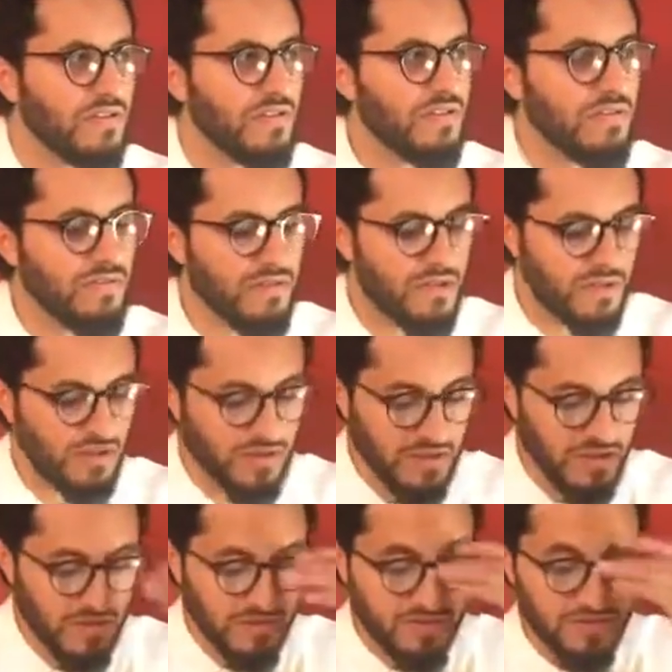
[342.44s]
Right?
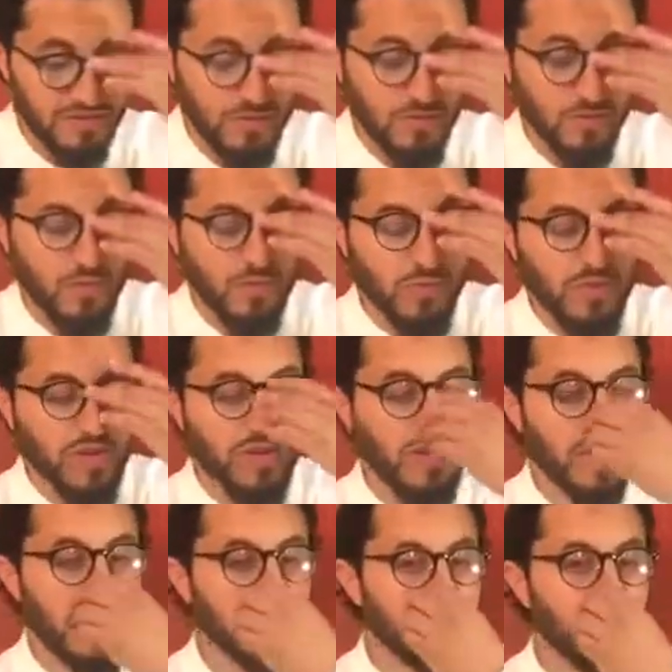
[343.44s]
So
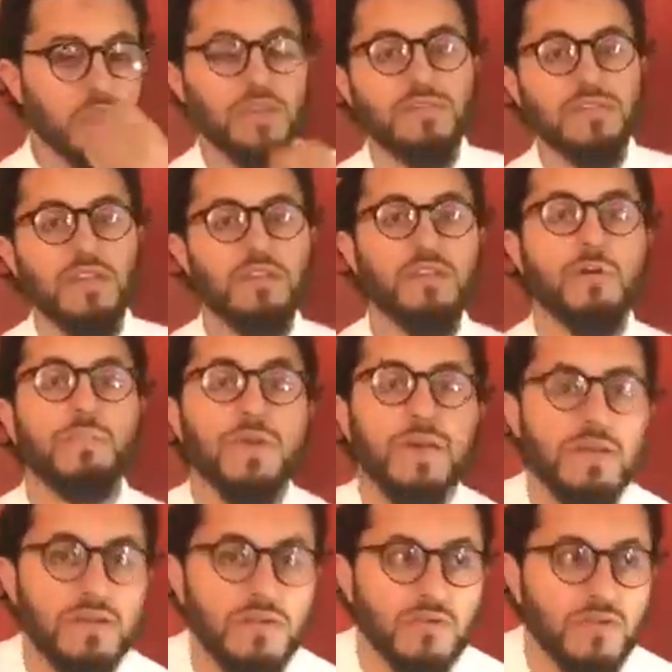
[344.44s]
you can say the
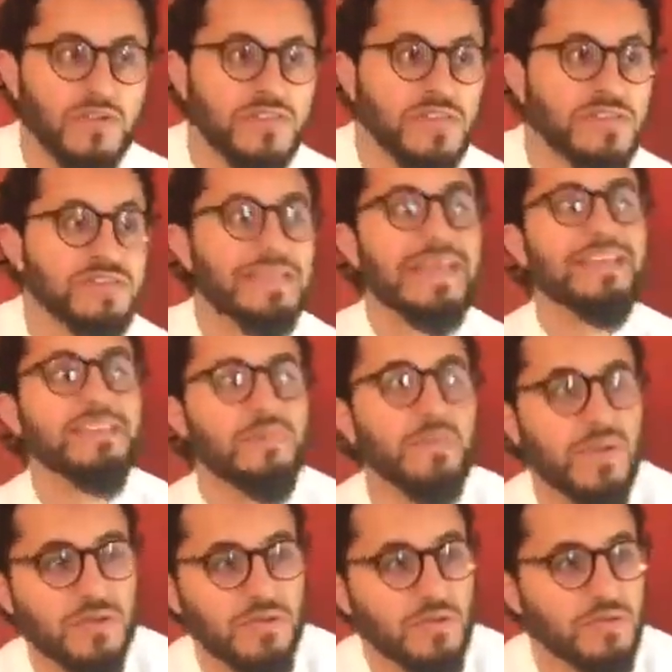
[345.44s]
pen, or you can say Zayd's
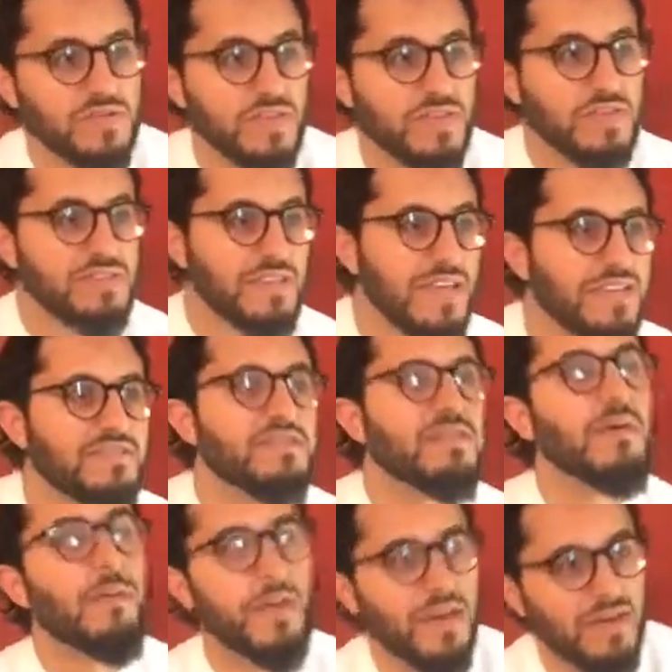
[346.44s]
pen. You don't say Zayd's
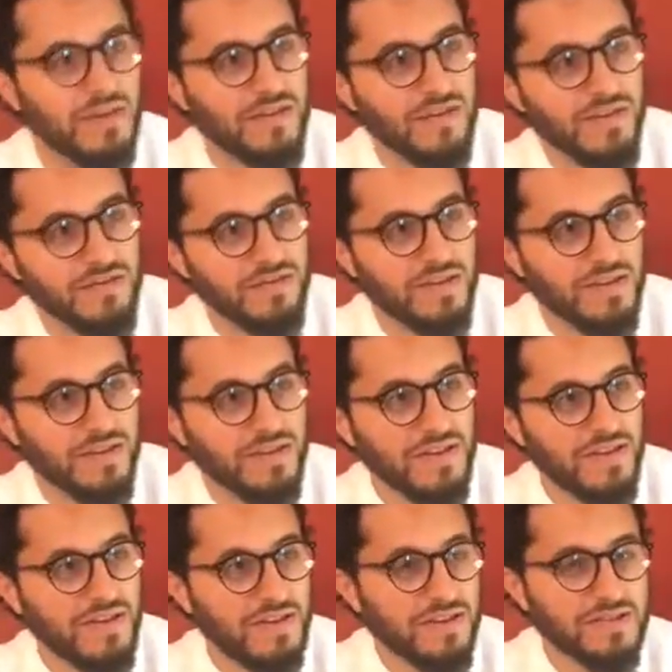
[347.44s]
the pen, right?
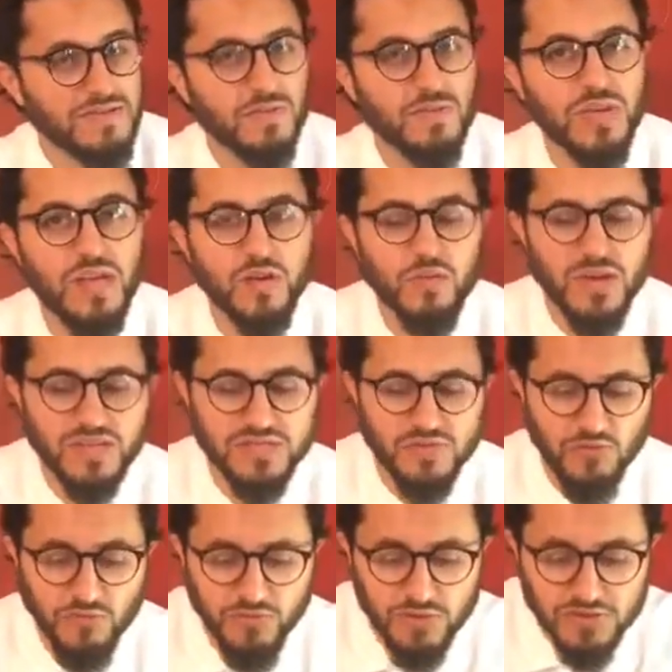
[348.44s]
So likewise,
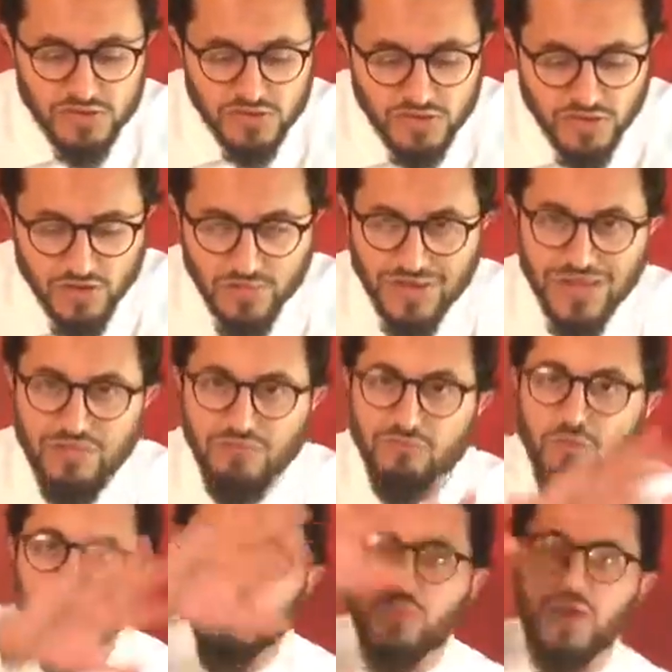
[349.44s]
the first term can
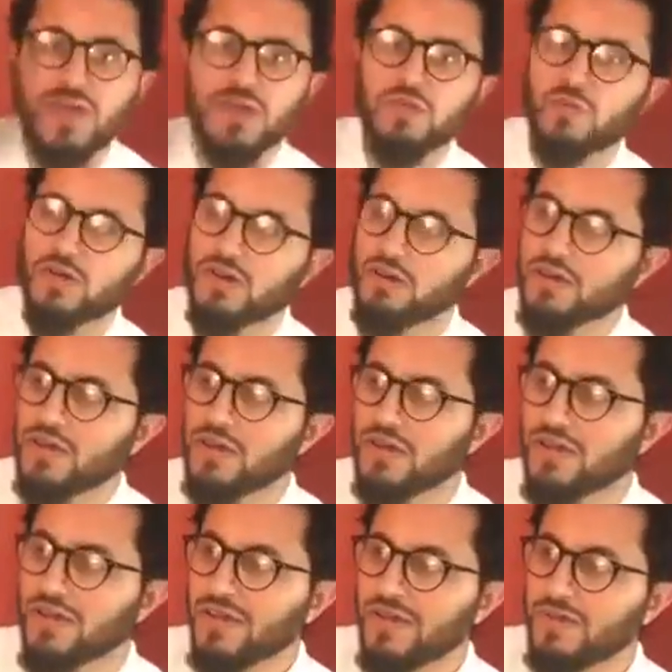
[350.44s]
roam anywhere,
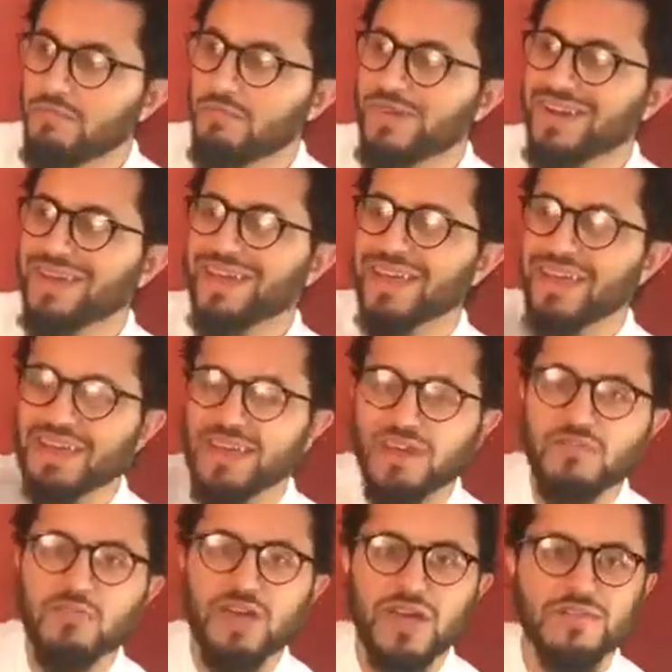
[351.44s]
but it can
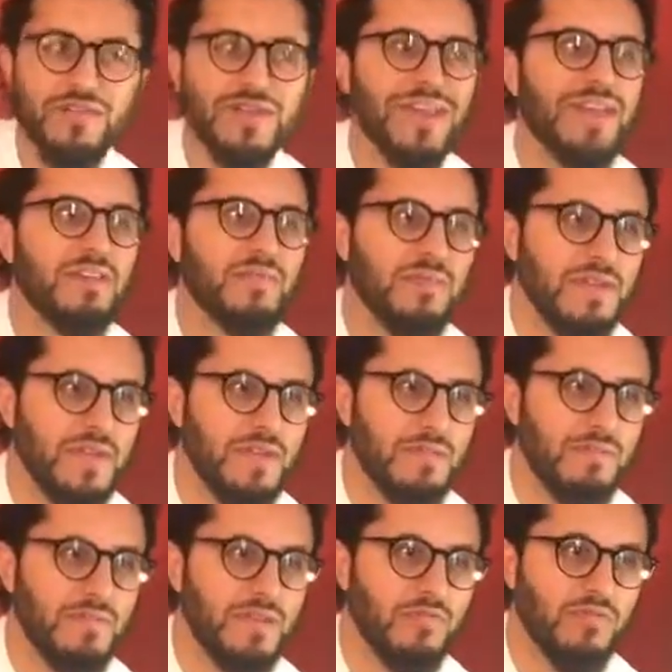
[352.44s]
never have an alif
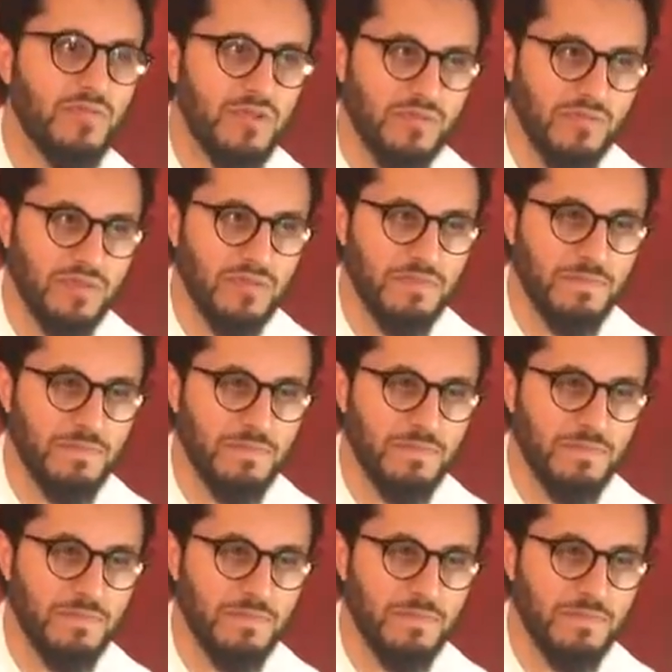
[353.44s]
lam in front of it.